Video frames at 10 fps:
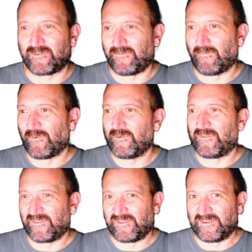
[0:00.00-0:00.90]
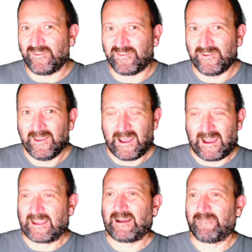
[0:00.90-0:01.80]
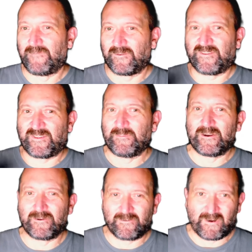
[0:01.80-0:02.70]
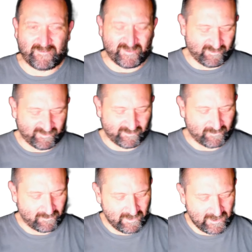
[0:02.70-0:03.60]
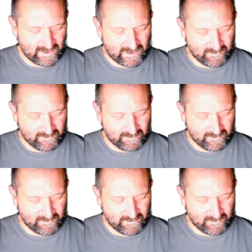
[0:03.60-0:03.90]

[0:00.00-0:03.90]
of the vertices, I have a similar graphs. So let